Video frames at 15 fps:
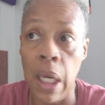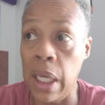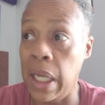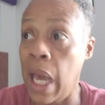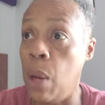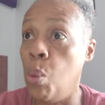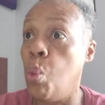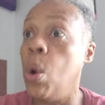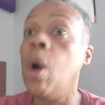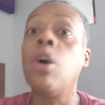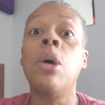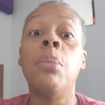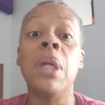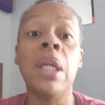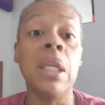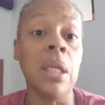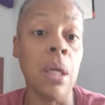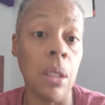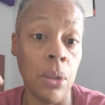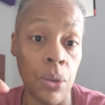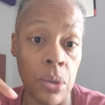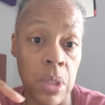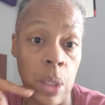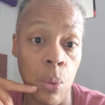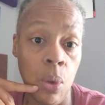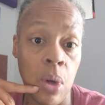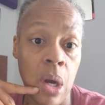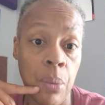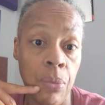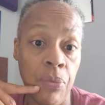And I welcome any others that
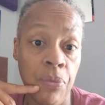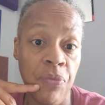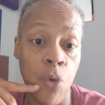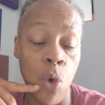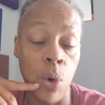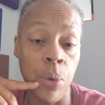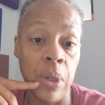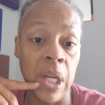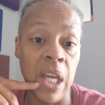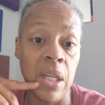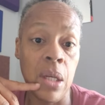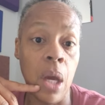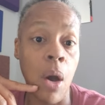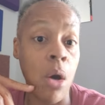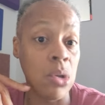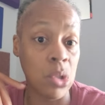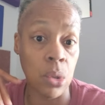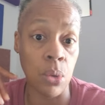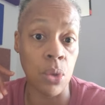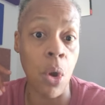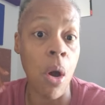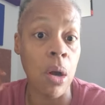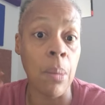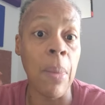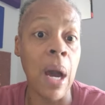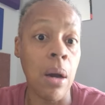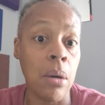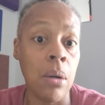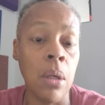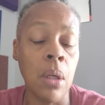will come forward and also talk
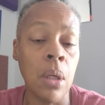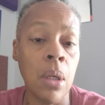about